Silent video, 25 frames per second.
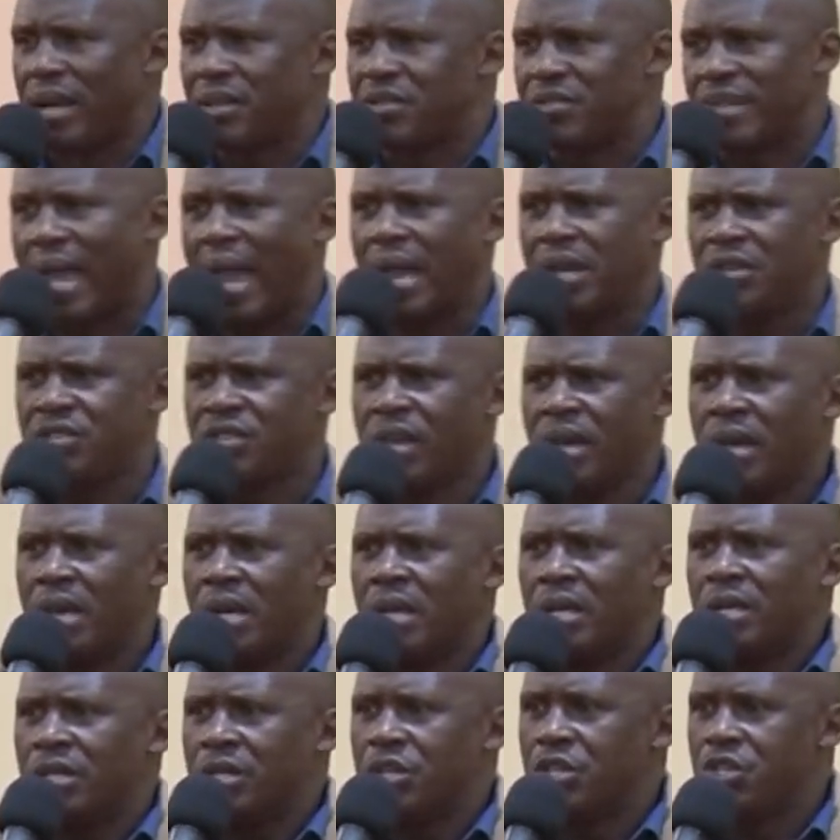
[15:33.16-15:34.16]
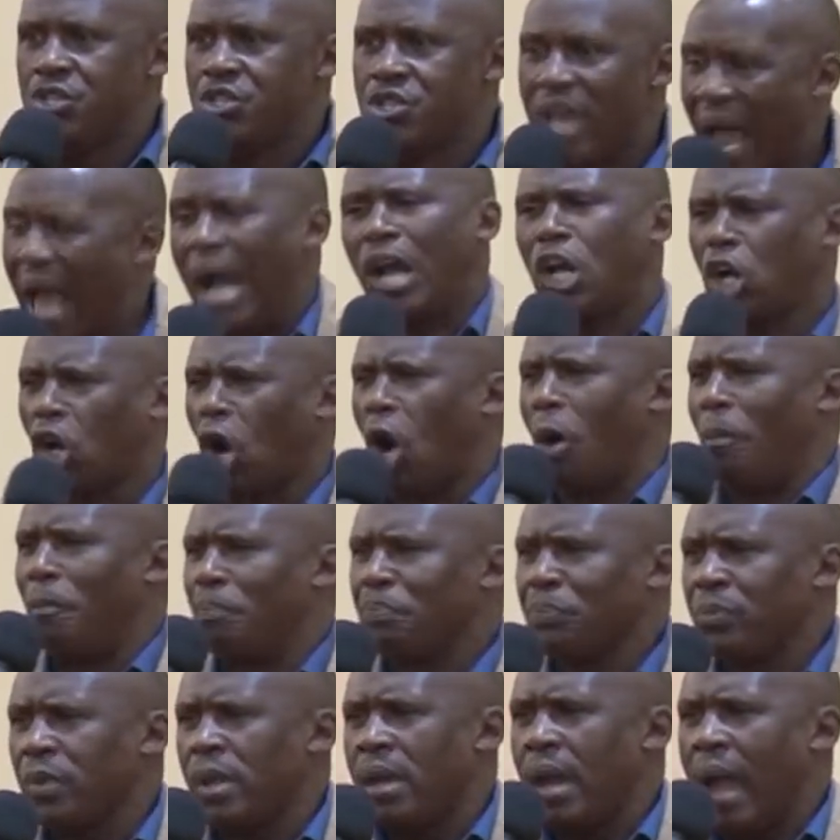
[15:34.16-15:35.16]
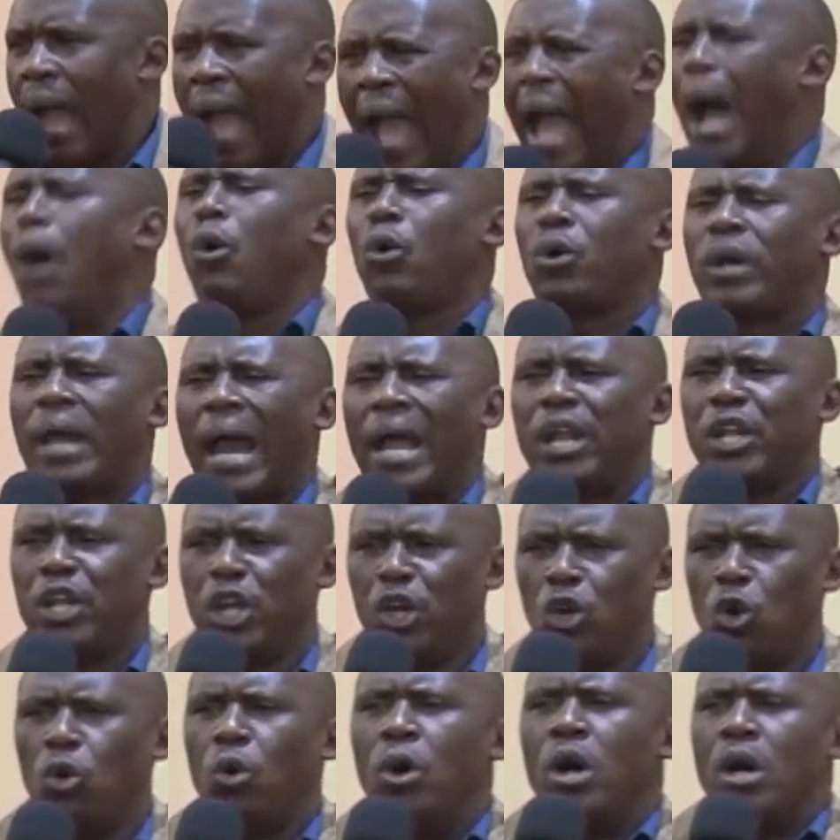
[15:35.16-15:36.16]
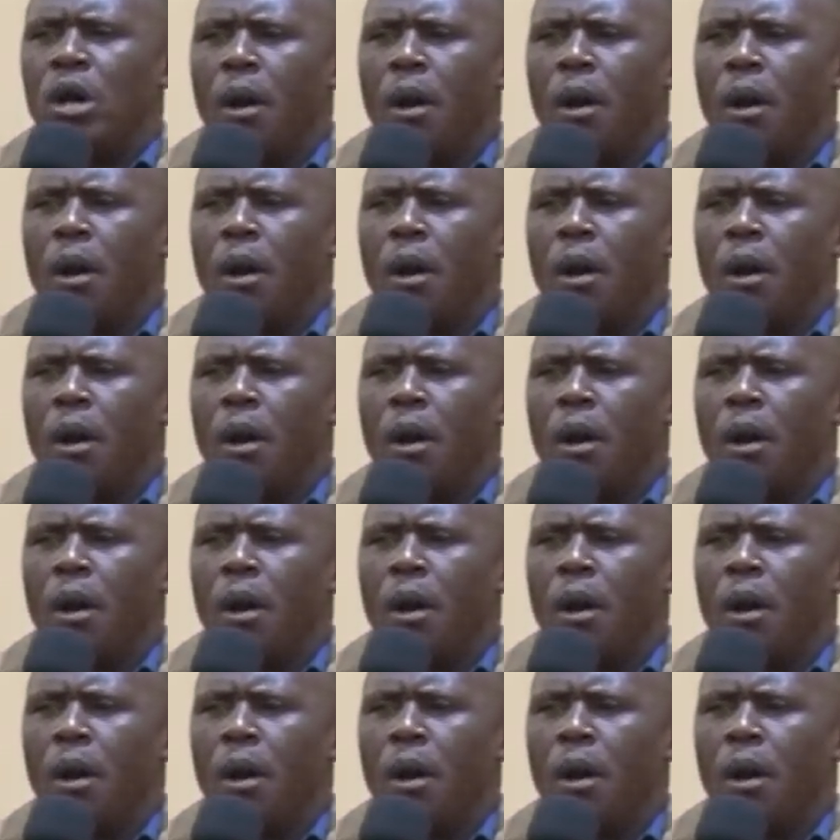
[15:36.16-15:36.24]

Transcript: and says, Jacob, how can you